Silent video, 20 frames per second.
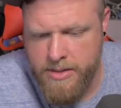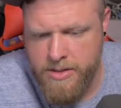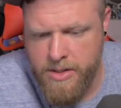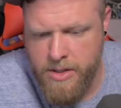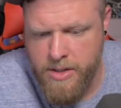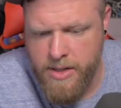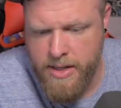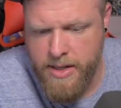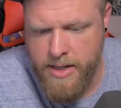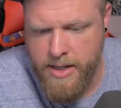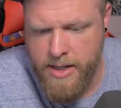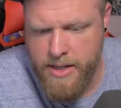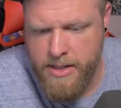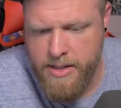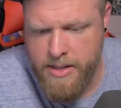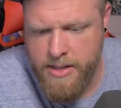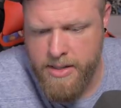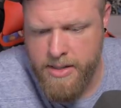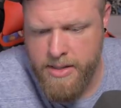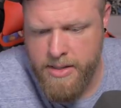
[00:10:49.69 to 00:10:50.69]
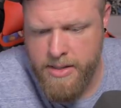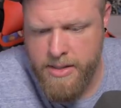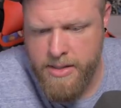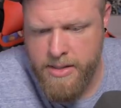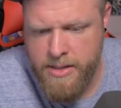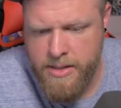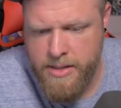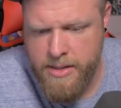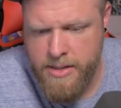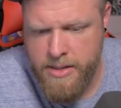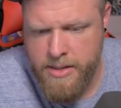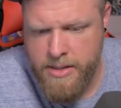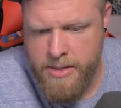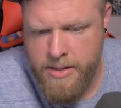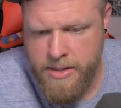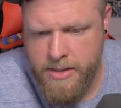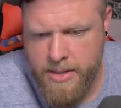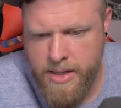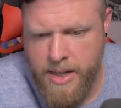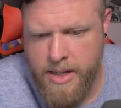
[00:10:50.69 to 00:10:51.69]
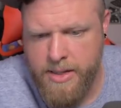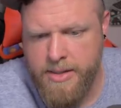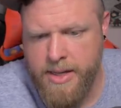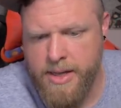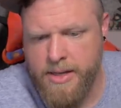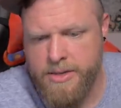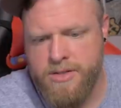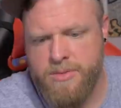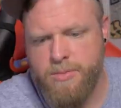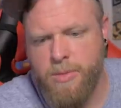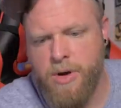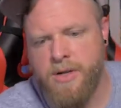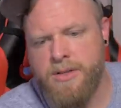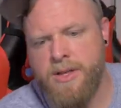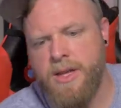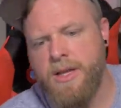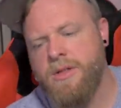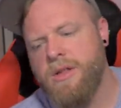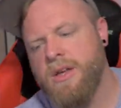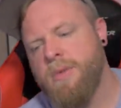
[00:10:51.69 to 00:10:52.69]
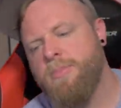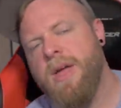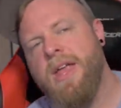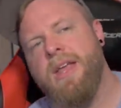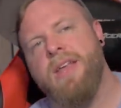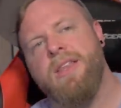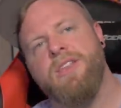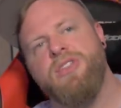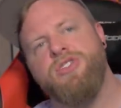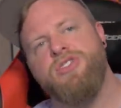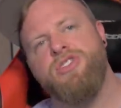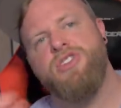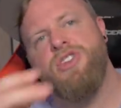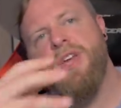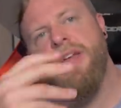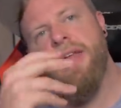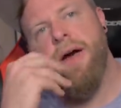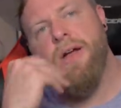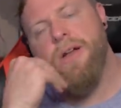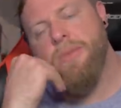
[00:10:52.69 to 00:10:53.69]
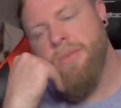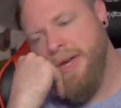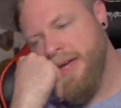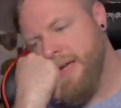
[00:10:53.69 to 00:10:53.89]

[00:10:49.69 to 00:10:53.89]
That's all I got. God, they are smart. They clickbaited the shit out of